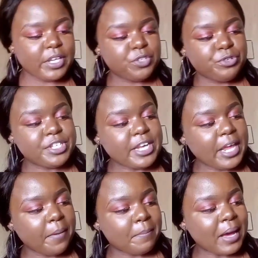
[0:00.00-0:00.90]
It's written
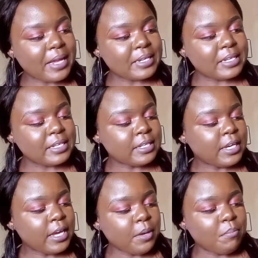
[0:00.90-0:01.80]
Hemani
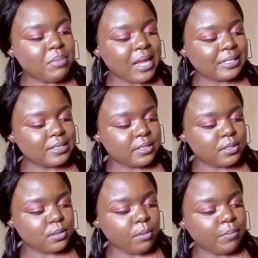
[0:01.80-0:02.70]
black seed
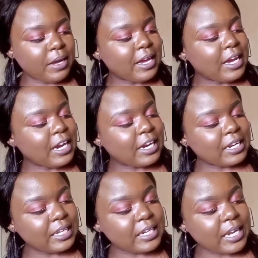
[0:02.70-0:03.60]
soap,
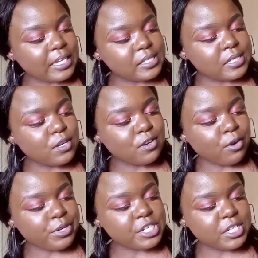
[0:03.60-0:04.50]
cleanness,
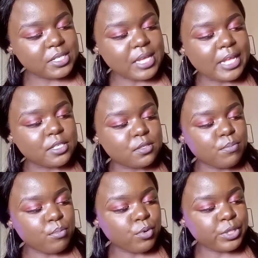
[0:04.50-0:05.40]
nourishes and
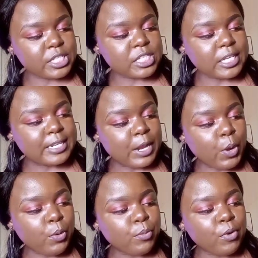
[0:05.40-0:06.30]
smooths
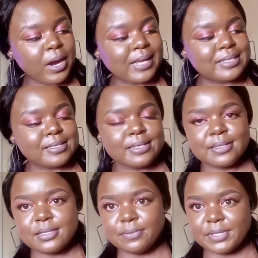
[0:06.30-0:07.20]
normal and
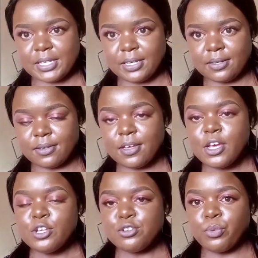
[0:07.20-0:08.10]
sensitive skin.
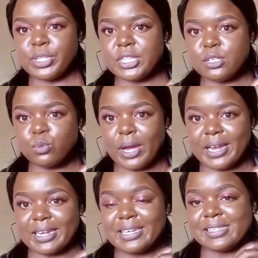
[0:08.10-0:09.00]
So with this
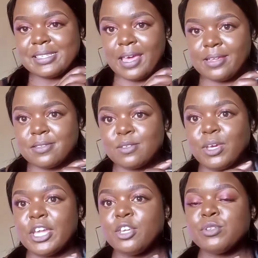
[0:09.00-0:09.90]
one, it says you
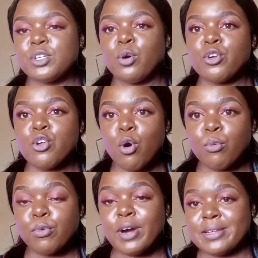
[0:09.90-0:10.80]
can use it on
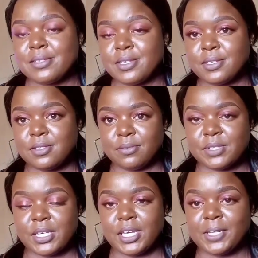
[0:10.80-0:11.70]
normal and sensitive
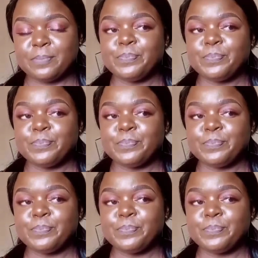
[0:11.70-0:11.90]
skin.